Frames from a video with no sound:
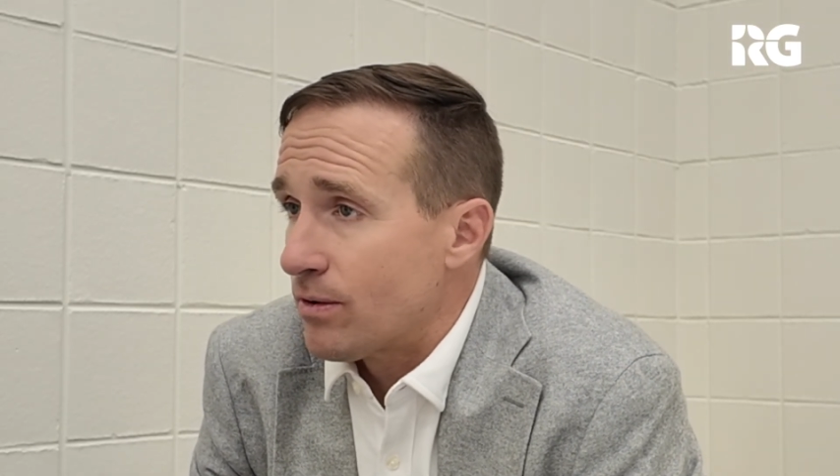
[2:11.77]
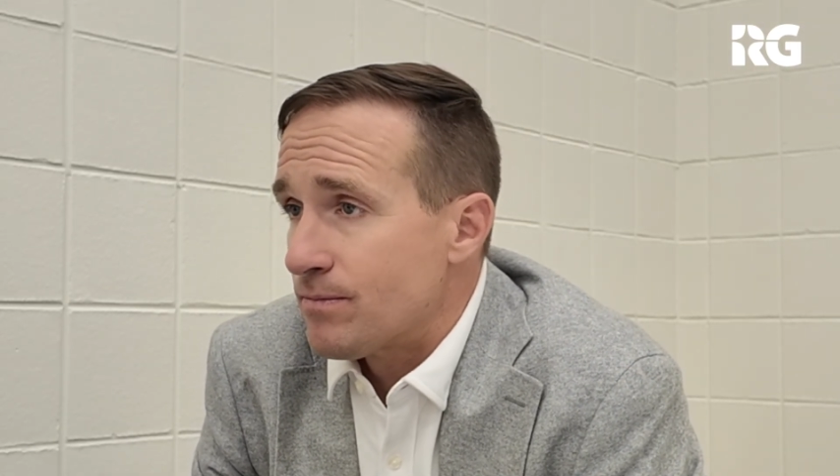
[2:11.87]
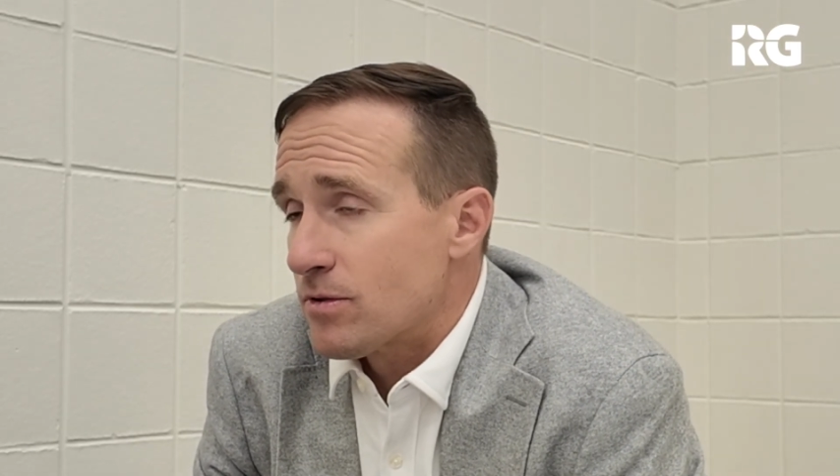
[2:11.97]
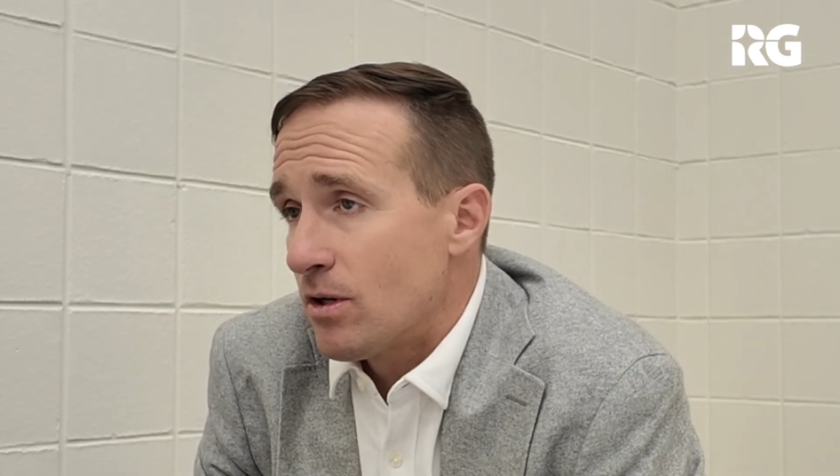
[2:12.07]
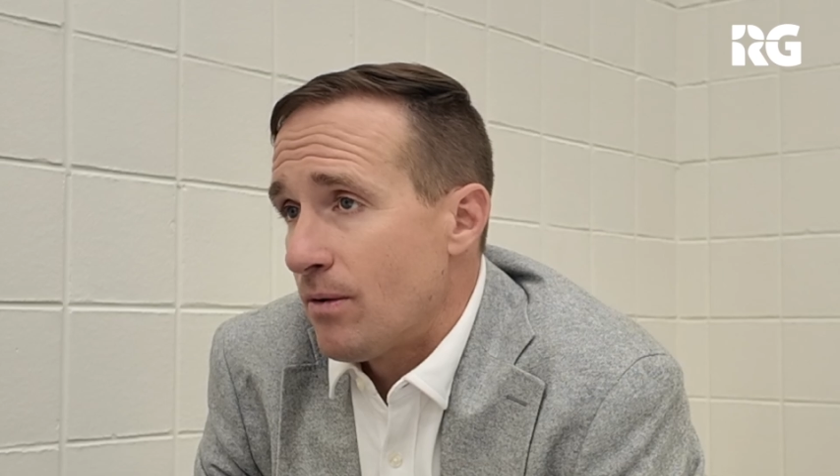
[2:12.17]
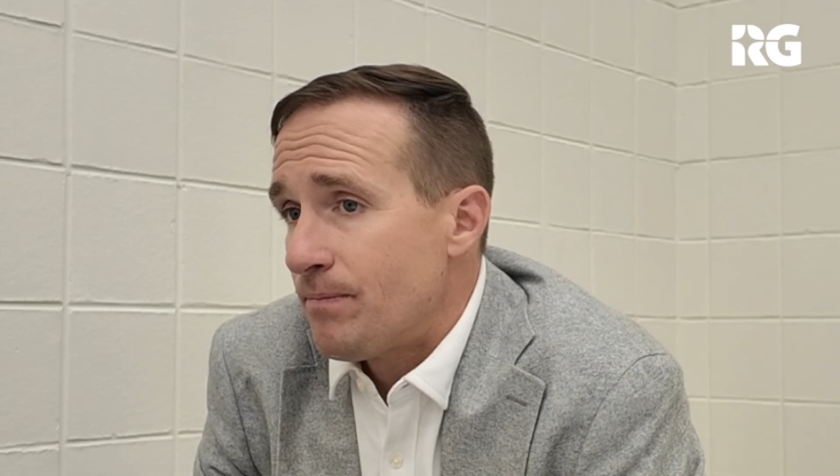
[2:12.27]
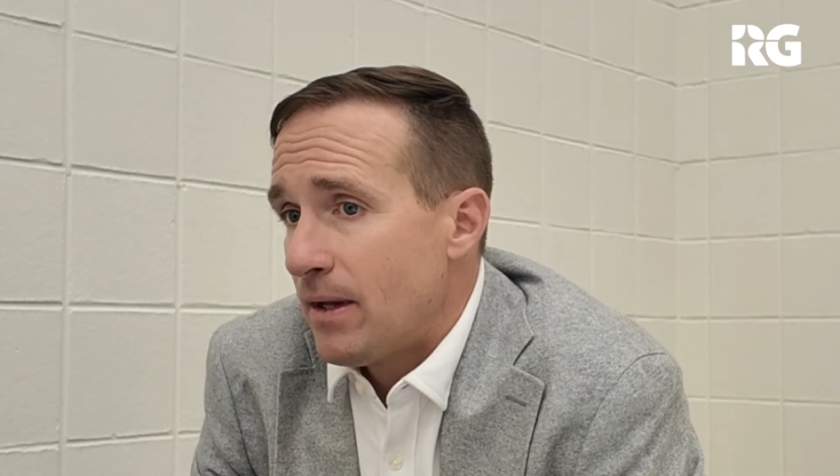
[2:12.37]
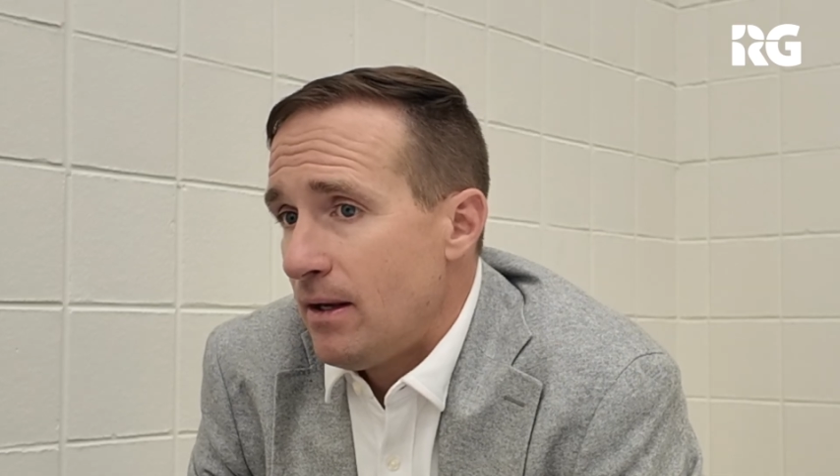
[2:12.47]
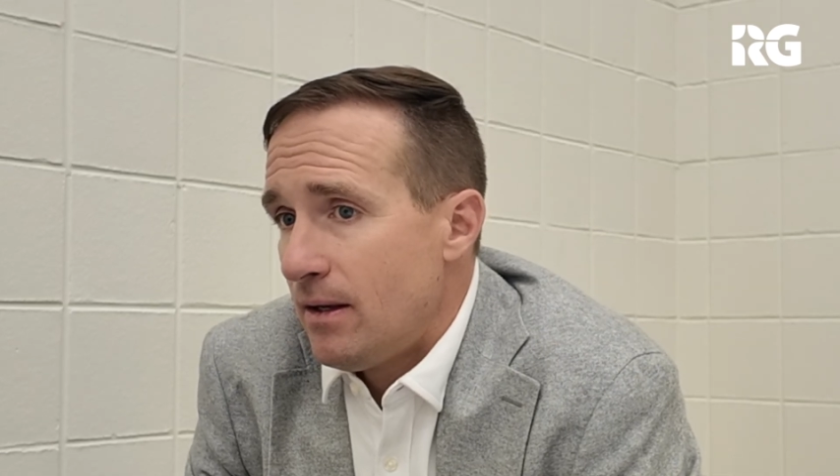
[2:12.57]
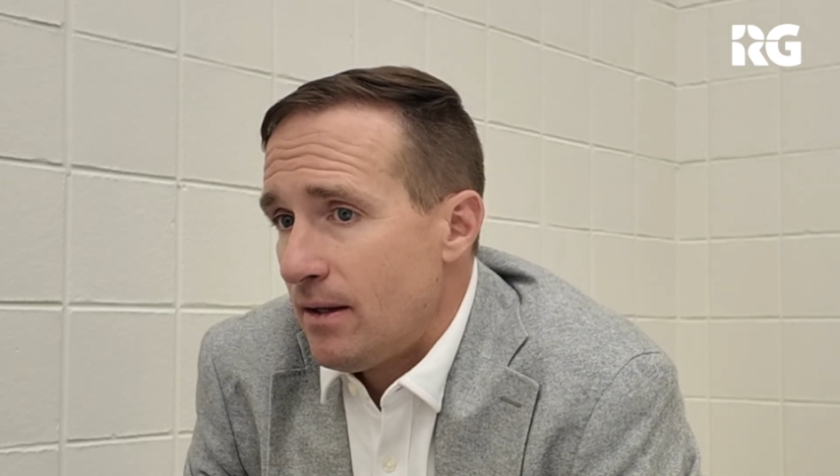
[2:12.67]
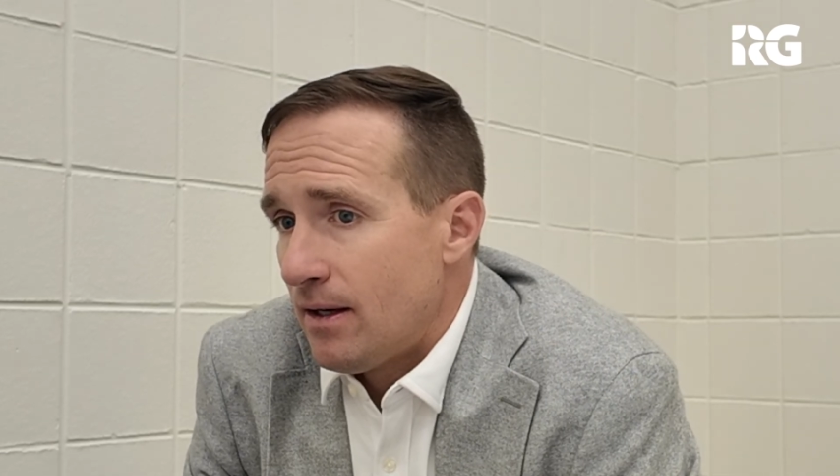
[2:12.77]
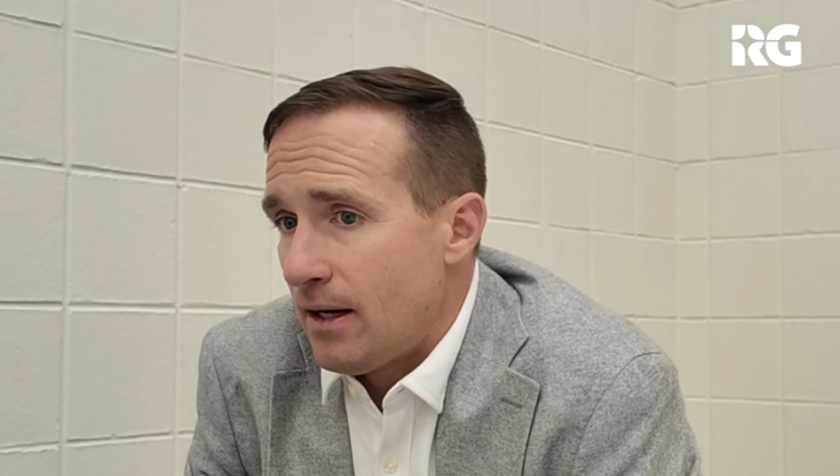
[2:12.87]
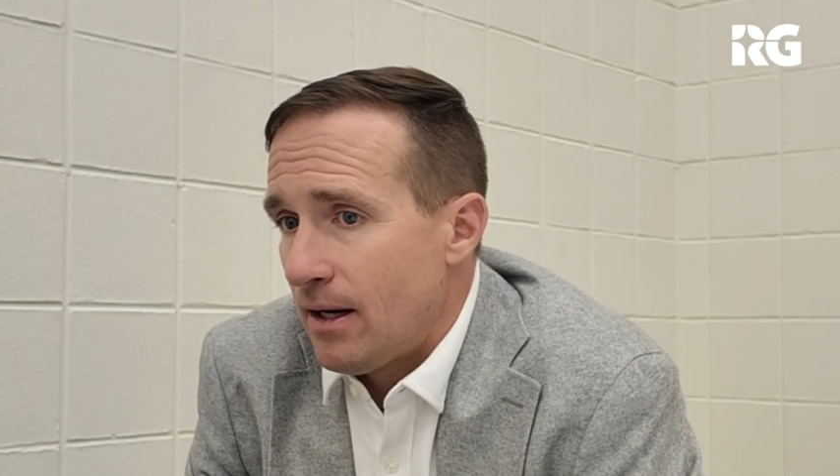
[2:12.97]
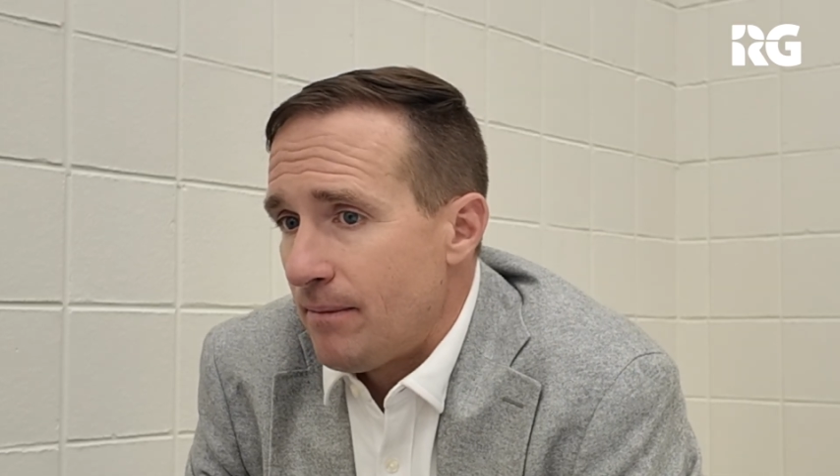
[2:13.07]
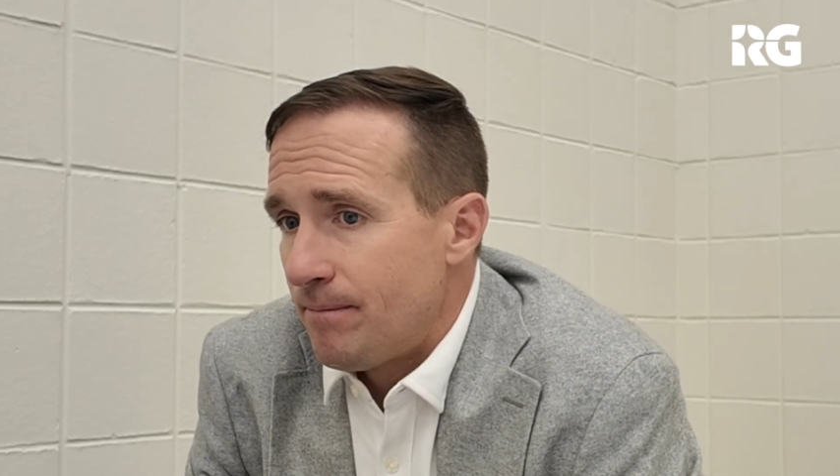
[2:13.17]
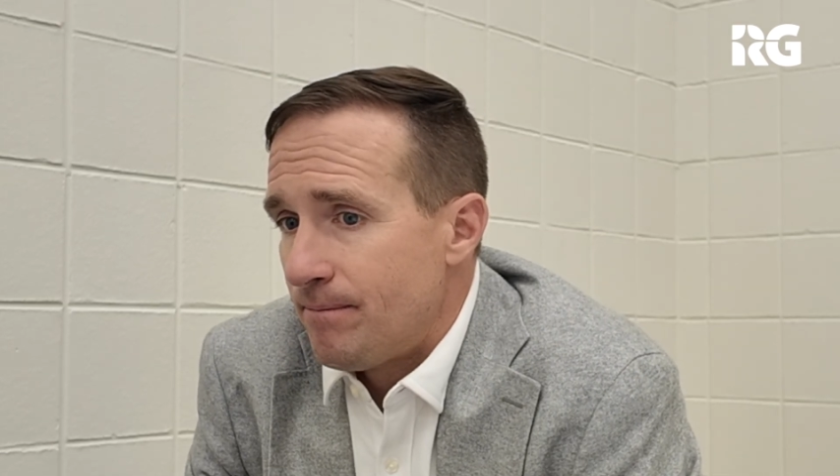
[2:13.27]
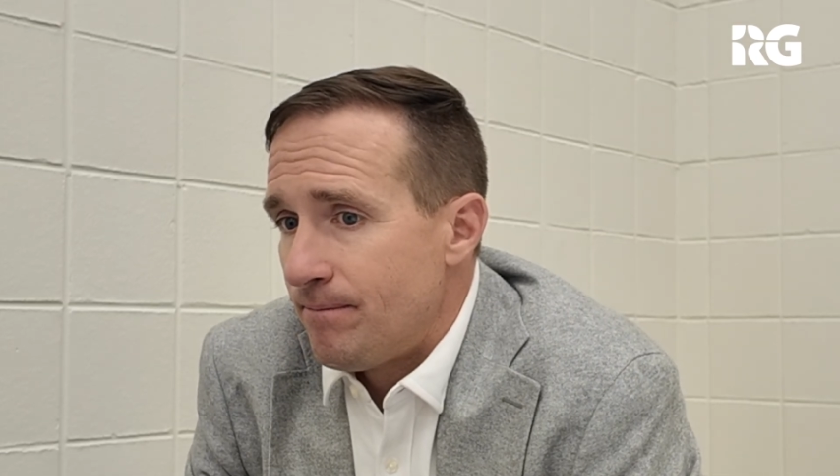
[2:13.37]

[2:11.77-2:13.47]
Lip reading: So um,